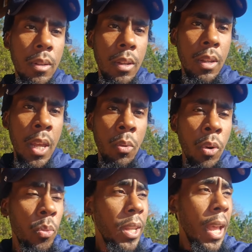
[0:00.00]
And when
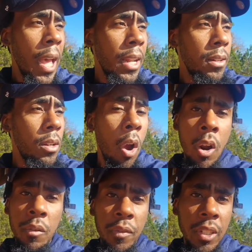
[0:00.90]
we got
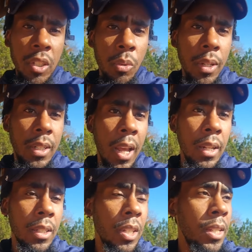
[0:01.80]
artificial
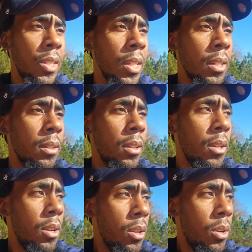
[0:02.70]
intelligence and
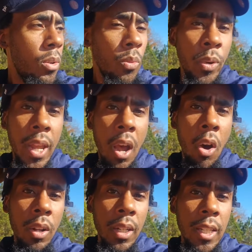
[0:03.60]
we got
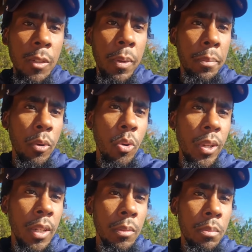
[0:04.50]
all these people who
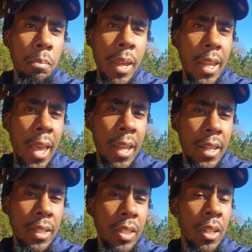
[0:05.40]
can make
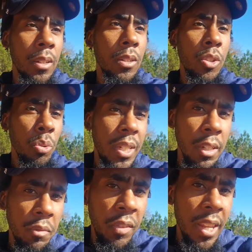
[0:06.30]
edits and do deep
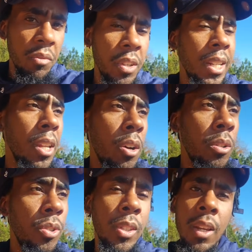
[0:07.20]
fake
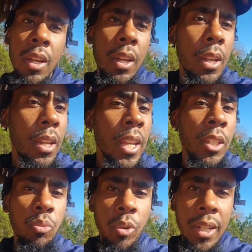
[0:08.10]
videos, it's
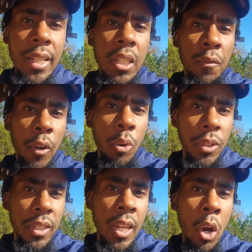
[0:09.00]
really difficult to
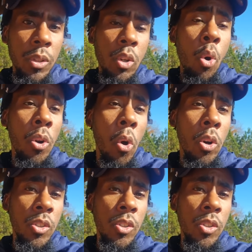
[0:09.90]
tell what's going on.